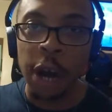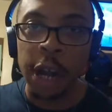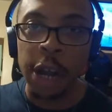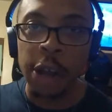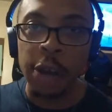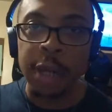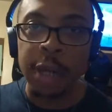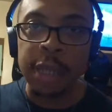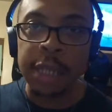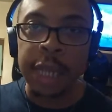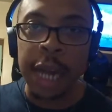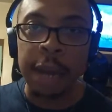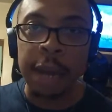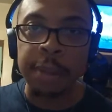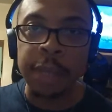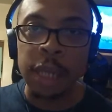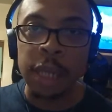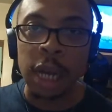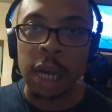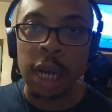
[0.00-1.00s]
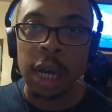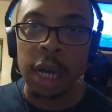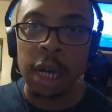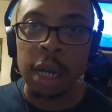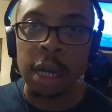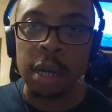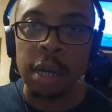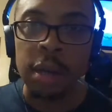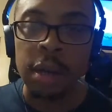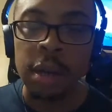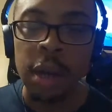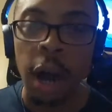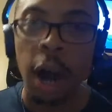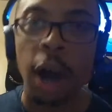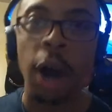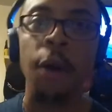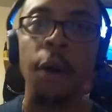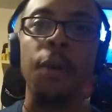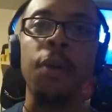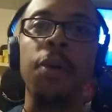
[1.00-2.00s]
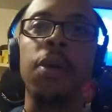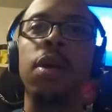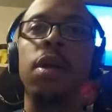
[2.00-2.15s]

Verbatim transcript: you're a Samsung. Oh.